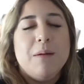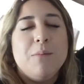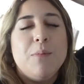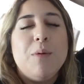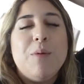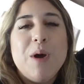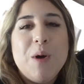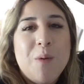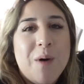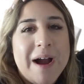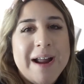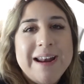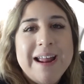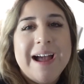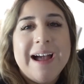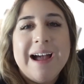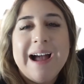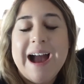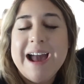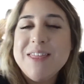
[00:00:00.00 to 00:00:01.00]
But we won.
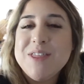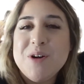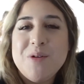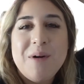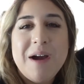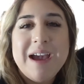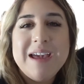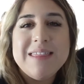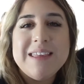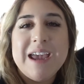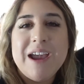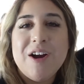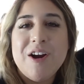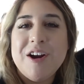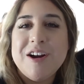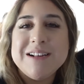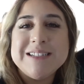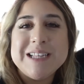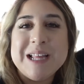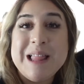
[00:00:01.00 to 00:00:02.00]
Either way, they
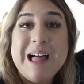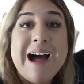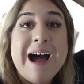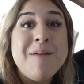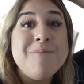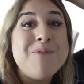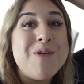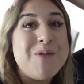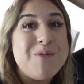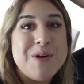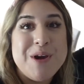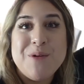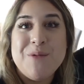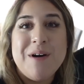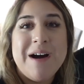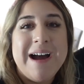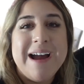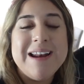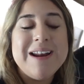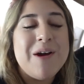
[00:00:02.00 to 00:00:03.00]
hurt us a lot, but we
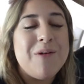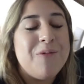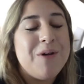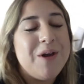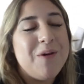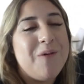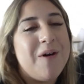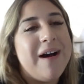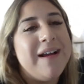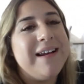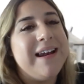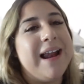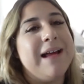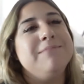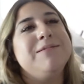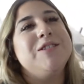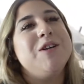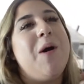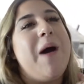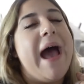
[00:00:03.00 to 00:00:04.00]
won. We won, and I'm
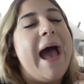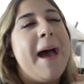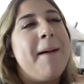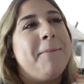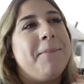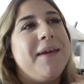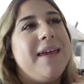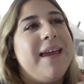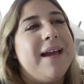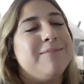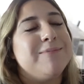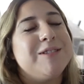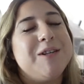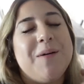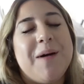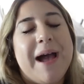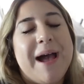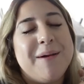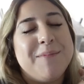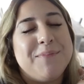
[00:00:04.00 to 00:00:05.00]
so happy. I'm
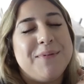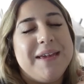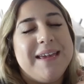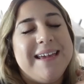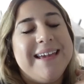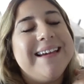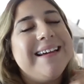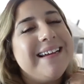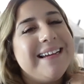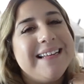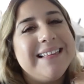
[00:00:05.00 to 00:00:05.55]
so happy.